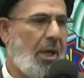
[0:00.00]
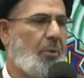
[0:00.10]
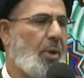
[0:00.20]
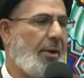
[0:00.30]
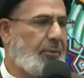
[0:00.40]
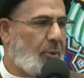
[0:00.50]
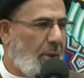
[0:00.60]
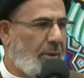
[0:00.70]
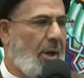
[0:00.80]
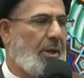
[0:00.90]
and we have
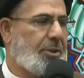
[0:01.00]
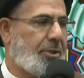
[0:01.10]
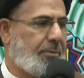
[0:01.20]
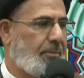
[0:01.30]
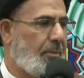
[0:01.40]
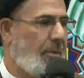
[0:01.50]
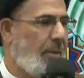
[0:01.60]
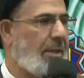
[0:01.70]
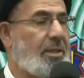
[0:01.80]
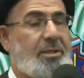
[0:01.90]
to acknowledge.
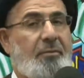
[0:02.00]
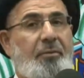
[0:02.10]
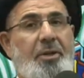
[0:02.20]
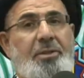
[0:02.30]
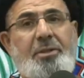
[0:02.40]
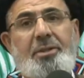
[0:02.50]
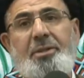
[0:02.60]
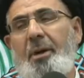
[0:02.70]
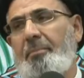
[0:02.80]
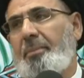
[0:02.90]
That is the first
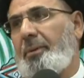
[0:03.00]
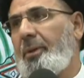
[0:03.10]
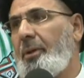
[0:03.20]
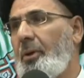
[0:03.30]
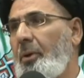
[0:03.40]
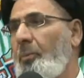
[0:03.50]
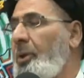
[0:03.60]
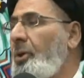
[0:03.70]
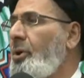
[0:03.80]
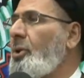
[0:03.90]
step.
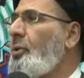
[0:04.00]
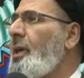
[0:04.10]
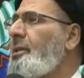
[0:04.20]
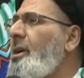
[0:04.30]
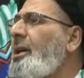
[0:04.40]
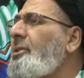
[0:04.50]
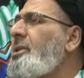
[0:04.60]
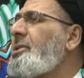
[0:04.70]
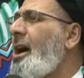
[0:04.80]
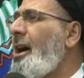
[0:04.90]
When you go to the
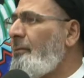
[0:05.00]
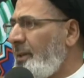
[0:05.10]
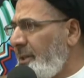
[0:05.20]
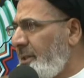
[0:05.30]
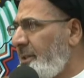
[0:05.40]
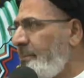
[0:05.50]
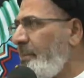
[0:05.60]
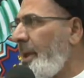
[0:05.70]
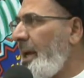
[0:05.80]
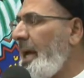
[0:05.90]
doctor's office
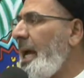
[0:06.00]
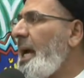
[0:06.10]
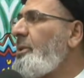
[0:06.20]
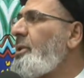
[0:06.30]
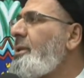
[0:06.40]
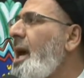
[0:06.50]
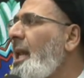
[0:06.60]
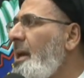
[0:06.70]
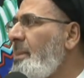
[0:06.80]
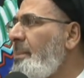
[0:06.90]
and you
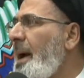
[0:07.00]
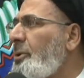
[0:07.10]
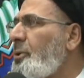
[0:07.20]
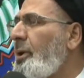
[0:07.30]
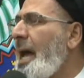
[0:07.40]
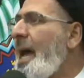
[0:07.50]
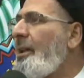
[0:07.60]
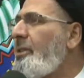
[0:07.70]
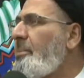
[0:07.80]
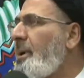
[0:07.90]
tell him about your
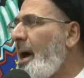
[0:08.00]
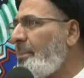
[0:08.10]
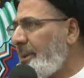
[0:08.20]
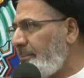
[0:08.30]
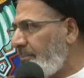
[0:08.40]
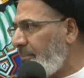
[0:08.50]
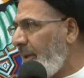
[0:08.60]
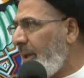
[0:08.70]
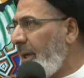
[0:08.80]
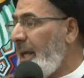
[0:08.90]
health problem,
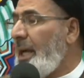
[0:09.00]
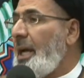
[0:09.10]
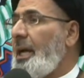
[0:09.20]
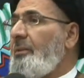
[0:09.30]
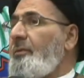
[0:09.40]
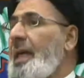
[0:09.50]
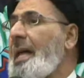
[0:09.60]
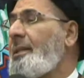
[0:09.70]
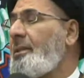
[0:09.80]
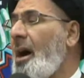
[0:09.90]
if
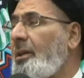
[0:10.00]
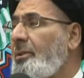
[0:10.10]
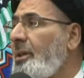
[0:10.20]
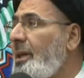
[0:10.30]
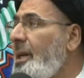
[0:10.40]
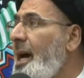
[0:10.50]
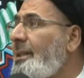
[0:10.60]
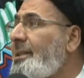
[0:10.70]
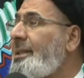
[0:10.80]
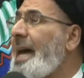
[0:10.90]
that doctor
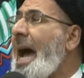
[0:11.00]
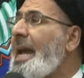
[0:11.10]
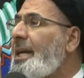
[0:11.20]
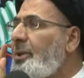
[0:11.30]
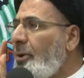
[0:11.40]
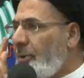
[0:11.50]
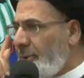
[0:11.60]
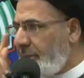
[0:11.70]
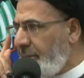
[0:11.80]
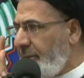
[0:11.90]
cannot
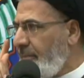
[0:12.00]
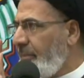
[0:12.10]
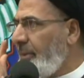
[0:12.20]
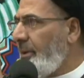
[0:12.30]
diagnose